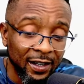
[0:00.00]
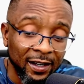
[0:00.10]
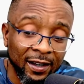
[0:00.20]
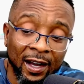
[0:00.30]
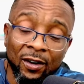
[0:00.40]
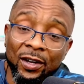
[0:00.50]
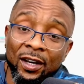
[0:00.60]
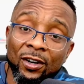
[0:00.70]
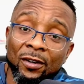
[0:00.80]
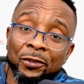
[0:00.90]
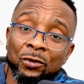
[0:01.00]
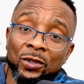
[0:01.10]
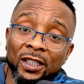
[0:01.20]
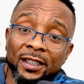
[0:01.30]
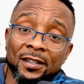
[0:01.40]
Now, a lot of you will
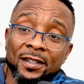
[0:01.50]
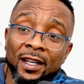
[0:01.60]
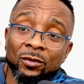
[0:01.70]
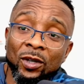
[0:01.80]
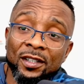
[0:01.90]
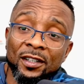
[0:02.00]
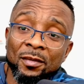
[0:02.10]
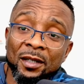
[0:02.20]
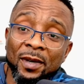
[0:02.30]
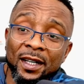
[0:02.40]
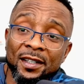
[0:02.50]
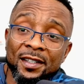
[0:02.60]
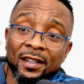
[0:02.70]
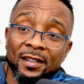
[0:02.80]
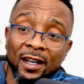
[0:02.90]
understand what is meant by
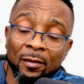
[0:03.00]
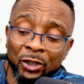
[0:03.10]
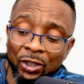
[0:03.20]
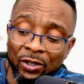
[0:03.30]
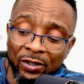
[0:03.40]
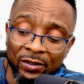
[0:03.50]
state capture.